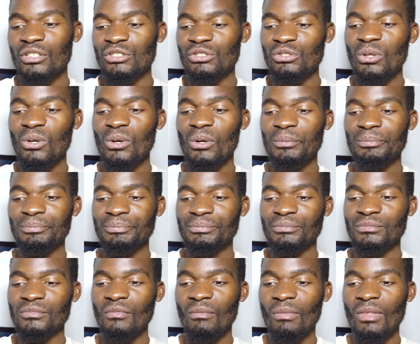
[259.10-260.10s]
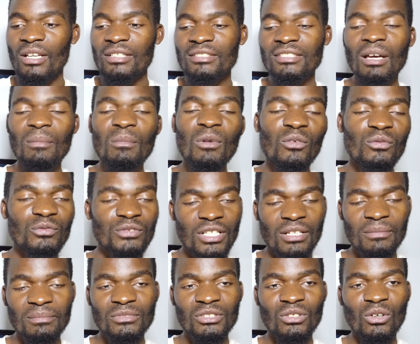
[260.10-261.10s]
So some of
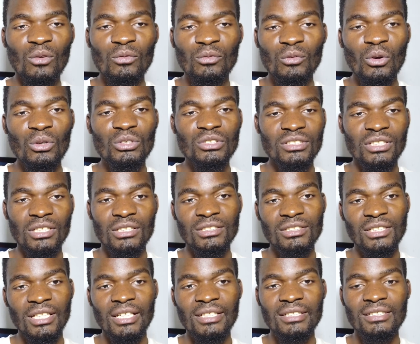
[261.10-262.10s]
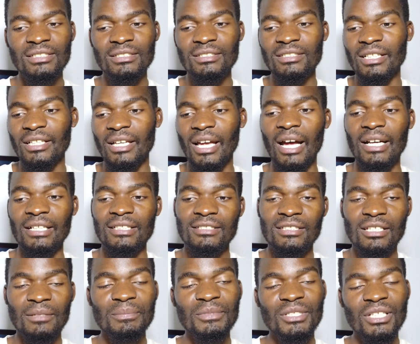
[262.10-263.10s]
them, of course, they said they
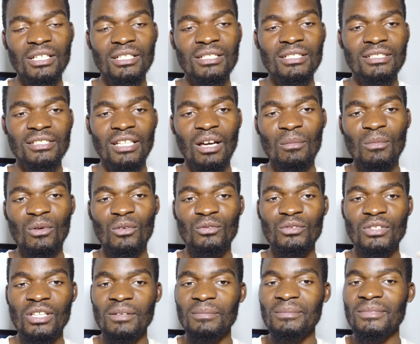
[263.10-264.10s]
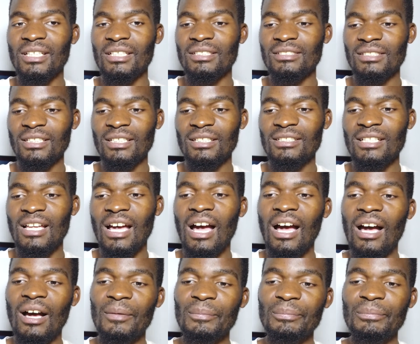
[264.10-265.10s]
accepted. Some of them, they said,
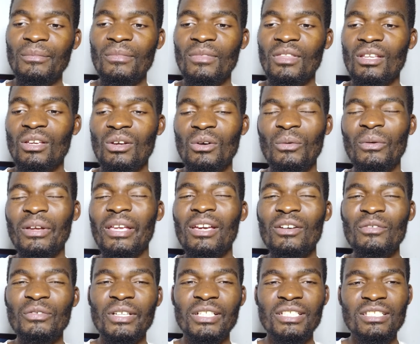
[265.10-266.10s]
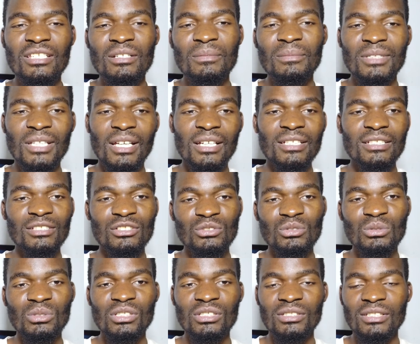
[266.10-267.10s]
we have a team that
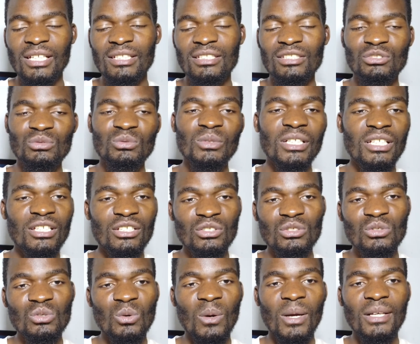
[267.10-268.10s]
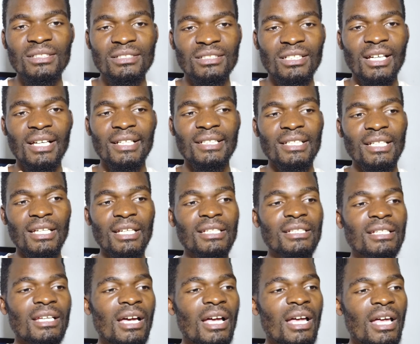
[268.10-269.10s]
is working towards that.
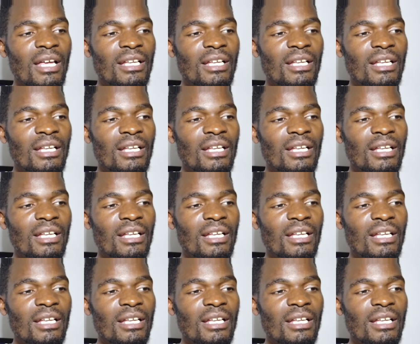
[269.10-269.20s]
And